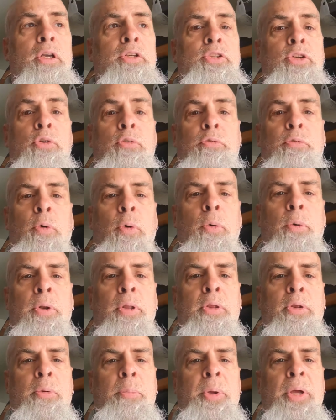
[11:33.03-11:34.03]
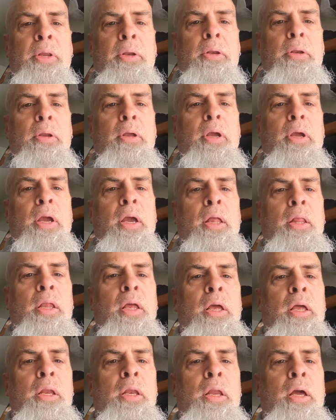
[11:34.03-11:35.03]
scoot forward a little bit and
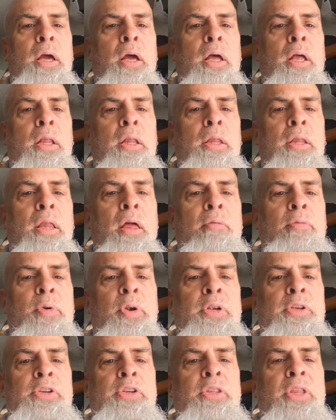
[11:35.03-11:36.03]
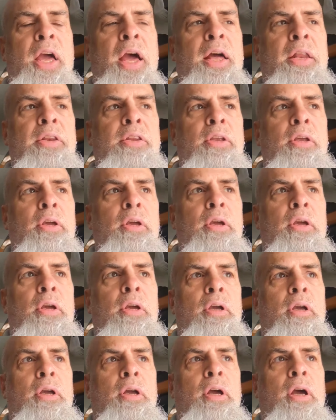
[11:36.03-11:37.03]
then leverage that
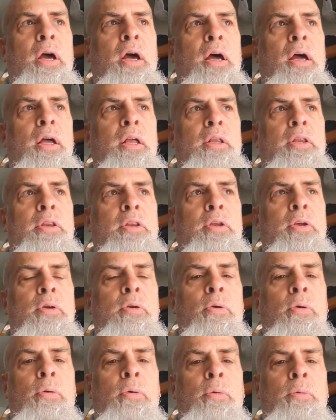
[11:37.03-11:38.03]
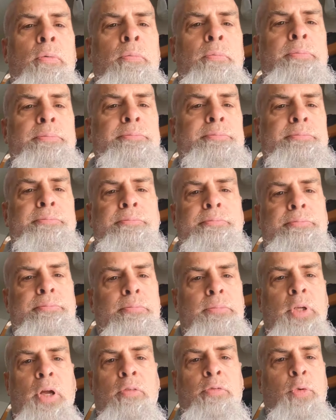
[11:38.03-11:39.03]
to
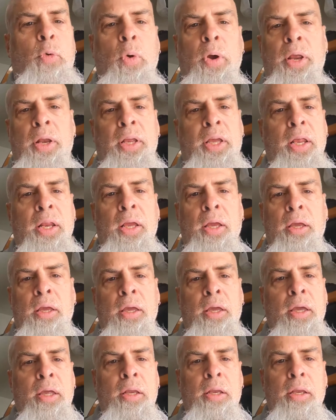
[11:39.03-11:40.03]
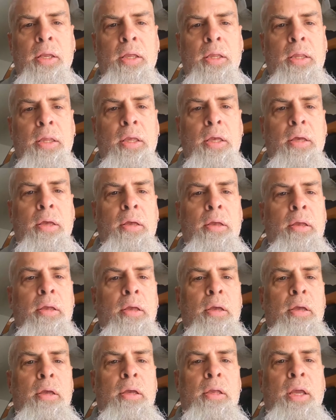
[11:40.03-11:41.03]
avoid getting hit in the
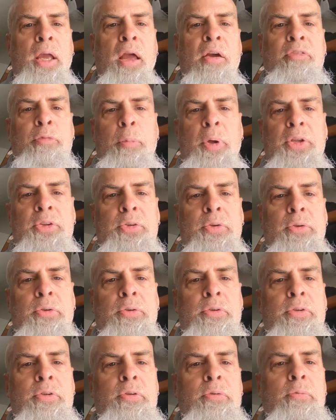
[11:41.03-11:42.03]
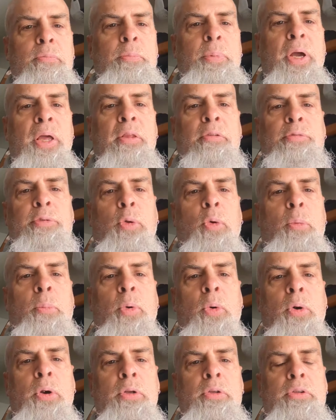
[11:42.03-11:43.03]
calf muscles by the
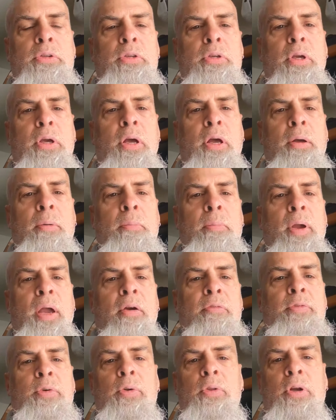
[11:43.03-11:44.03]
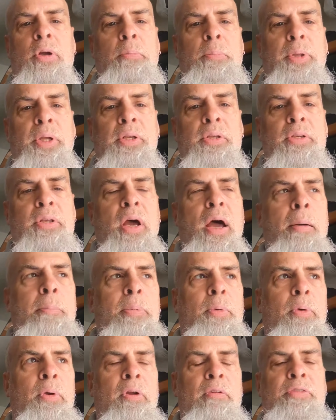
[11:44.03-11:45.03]
floorboards after the complete
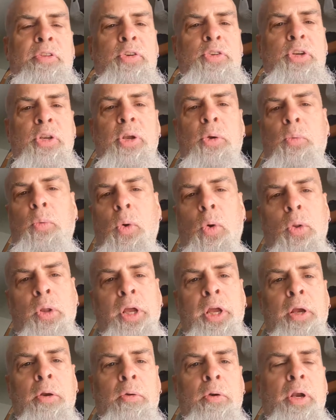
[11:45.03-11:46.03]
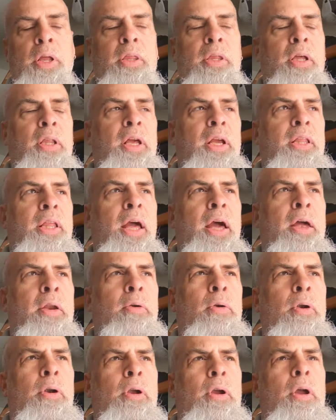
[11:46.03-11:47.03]
stop, or if there's any rolling or anything like that,
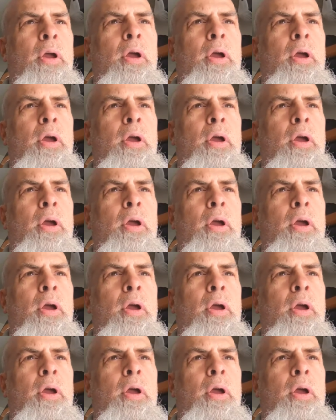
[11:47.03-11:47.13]
or